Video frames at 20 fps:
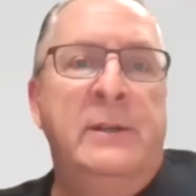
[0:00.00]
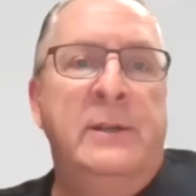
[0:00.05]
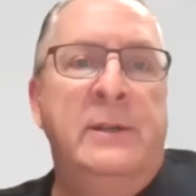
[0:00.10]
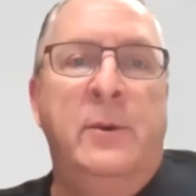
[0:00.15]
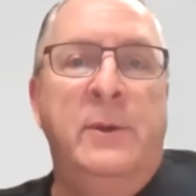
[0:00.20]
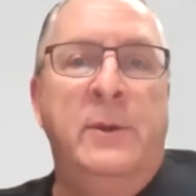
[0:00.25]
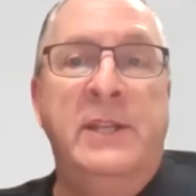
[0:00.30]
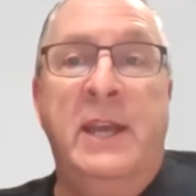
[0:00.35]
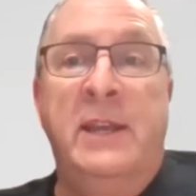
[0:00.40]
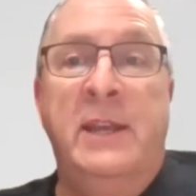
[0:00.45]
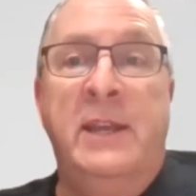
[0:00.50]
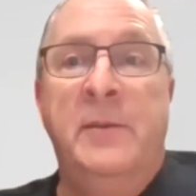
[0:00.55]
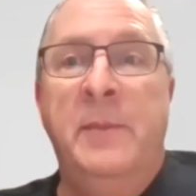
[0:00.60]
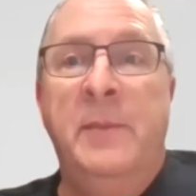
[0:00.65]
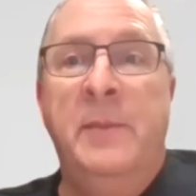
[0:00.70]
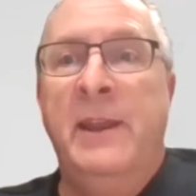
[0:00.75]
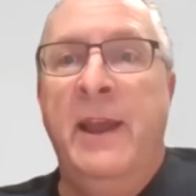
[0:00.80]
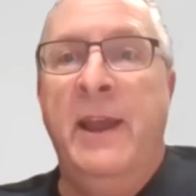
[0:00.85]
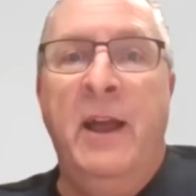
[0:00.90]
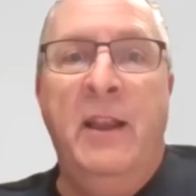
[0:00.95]
attend a
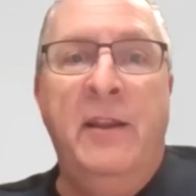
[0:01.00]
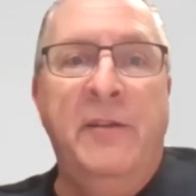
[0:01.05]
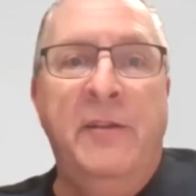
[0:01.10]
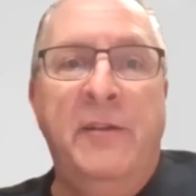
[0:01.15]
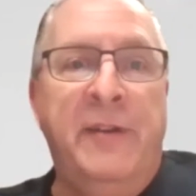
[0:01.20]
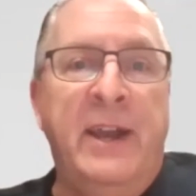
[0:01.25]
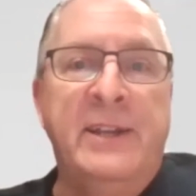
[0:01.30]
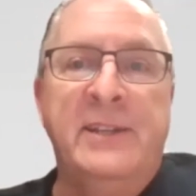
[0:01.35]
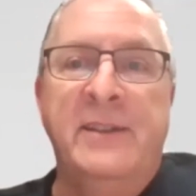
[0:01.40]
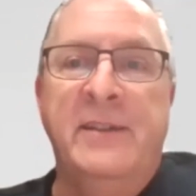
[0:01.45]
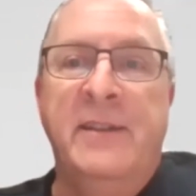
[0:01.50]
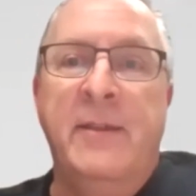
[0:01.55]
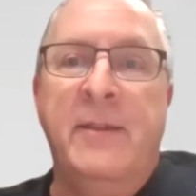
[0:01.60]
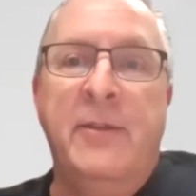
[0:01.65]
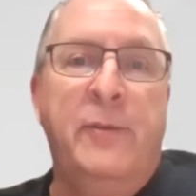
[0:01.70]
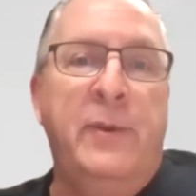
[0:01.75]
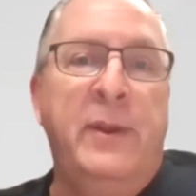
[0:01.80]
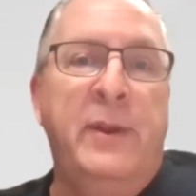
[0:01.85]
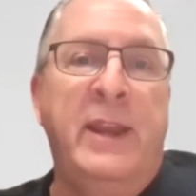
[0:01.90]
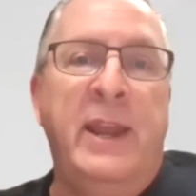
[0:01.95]
meeting in Halifax and then
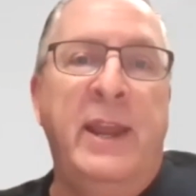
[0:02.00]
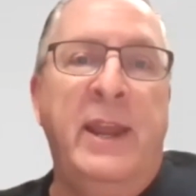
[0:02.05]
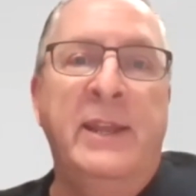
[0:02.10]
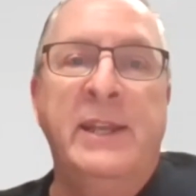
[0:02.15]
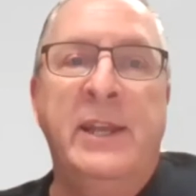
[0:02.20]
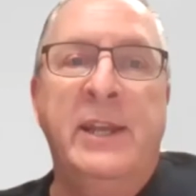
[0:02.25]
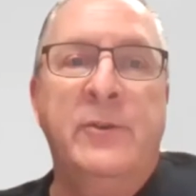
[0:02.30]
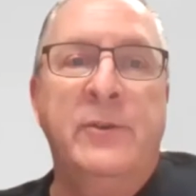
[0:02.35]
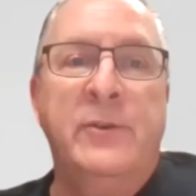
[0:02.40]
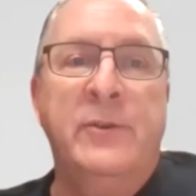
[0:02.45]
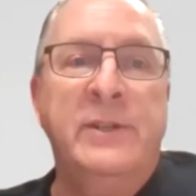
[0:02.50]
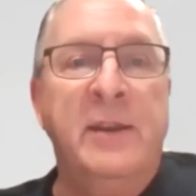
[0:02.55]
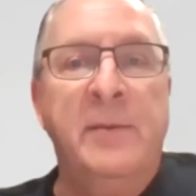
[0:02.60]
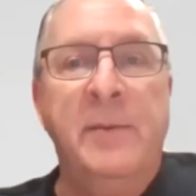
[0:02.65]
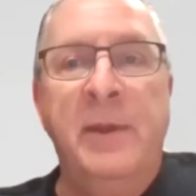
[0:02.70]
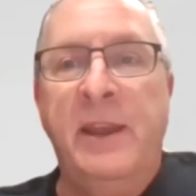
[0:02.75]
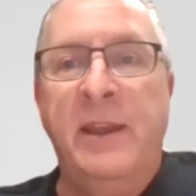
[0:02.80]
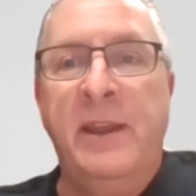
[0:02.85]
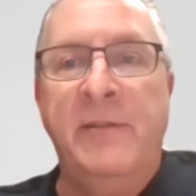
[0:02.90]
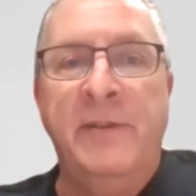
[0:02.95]
3 days later attend a
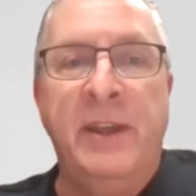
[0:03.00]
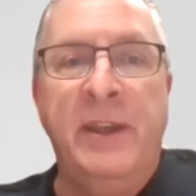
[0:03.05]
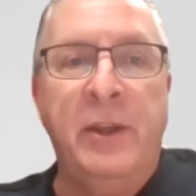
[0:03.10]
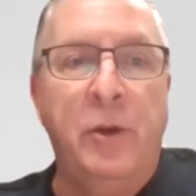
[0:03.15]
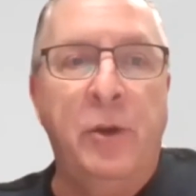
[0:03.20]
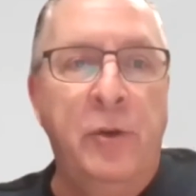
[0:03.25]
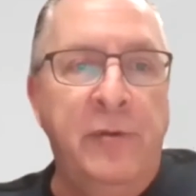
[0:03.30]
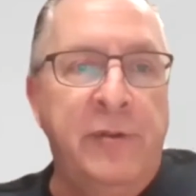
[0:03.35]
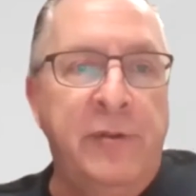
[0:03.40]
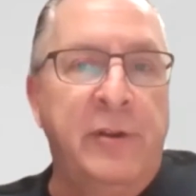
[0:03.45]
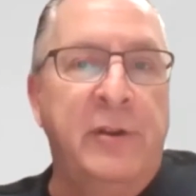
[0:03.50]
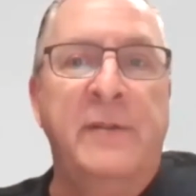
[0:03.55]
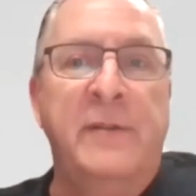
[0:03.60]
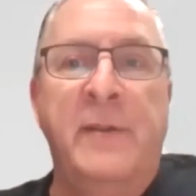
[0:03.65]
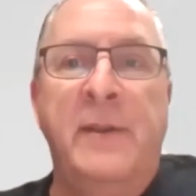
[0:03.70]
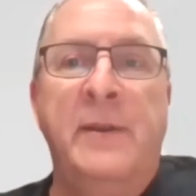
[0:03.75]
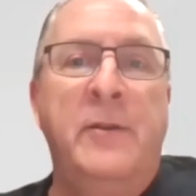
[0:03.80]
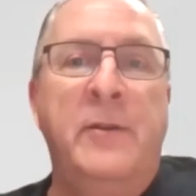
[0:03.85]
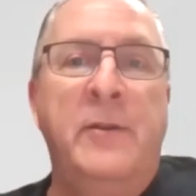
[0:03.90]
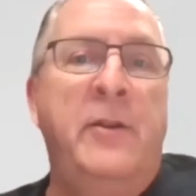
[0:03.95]
meeting in Vancouver. And
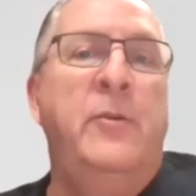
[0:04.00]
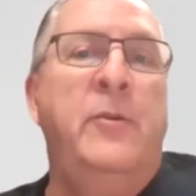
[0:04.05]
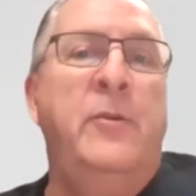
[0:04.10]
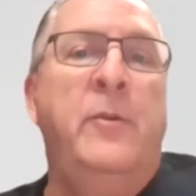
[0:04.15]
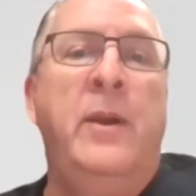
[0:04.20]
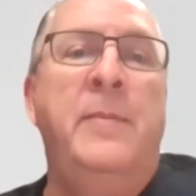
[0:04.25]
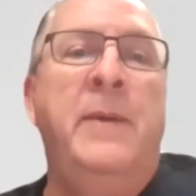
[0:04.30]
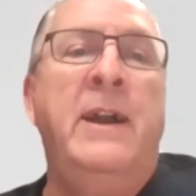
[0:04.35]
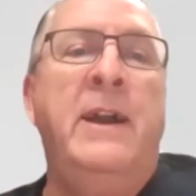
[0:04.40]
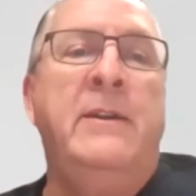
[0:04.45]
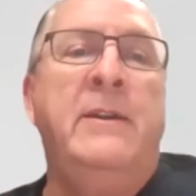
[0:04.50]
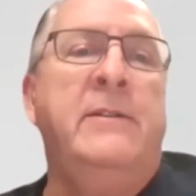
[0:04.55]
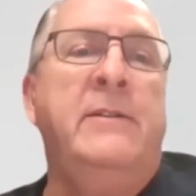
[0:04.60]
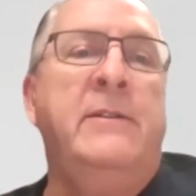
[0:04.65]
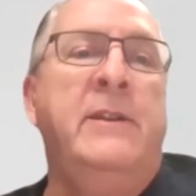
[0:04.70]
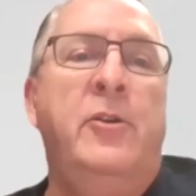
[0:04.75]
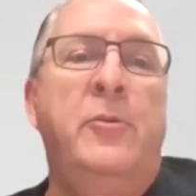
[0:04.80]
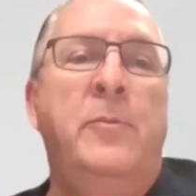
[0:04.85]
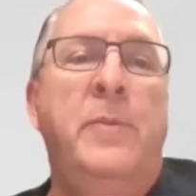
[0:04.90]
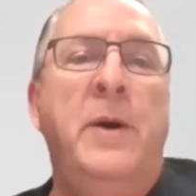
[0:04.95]
then on the way back,
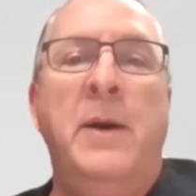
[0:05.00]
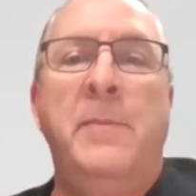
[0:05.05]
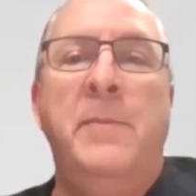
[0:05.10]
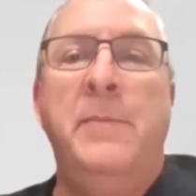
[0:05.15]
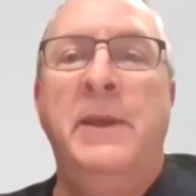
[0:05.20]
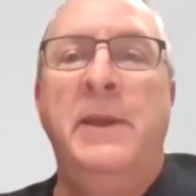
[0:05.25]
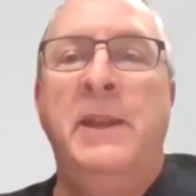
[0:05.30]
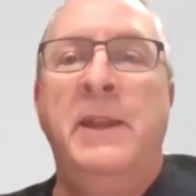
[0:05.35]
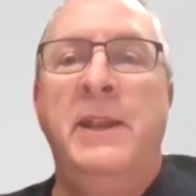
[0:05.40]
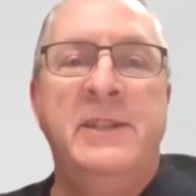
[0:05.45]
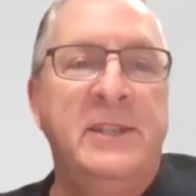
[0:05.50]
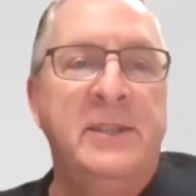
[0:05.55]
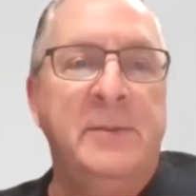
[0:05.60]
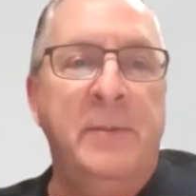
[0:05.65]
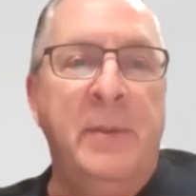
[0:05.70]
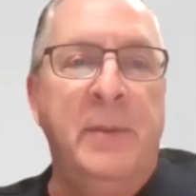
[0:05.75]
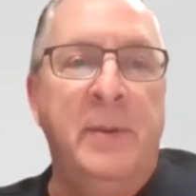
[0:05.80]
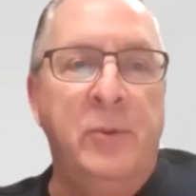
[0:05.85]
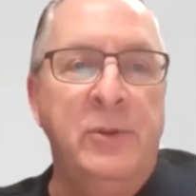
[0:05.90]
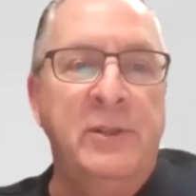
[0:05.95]
pop in and see some
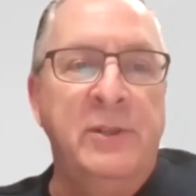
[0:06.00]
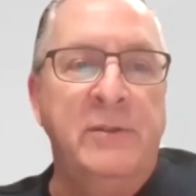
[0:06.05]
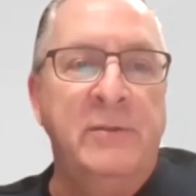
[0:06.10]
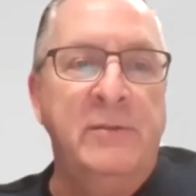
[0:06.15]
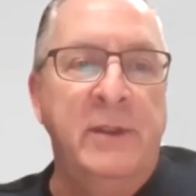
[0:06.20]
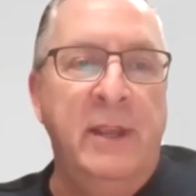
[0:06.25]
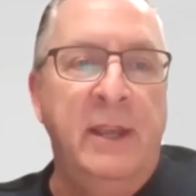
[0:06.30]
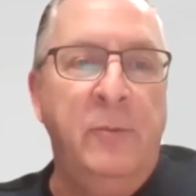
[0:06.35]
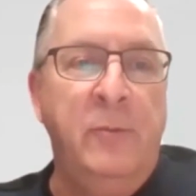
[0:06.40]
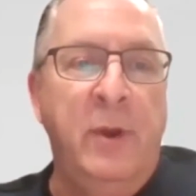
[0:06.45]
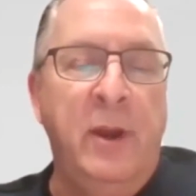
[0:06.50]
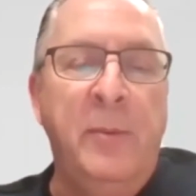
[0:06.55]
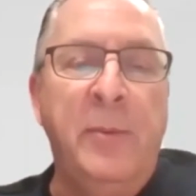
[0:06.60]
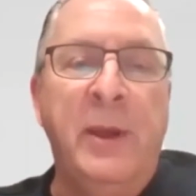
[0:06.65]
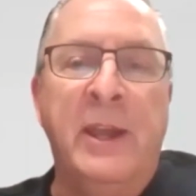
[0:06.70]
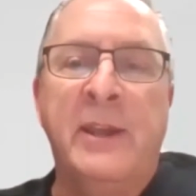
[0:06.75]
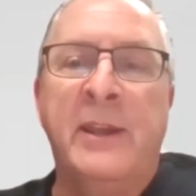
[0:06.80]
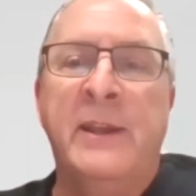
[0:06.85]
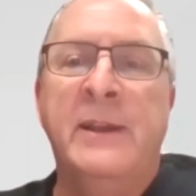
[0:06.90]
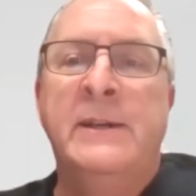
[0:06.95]
members in
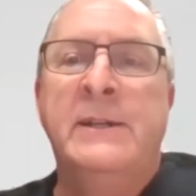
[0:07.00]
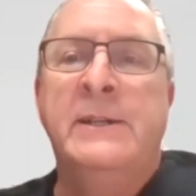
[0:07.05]
Winnipeg.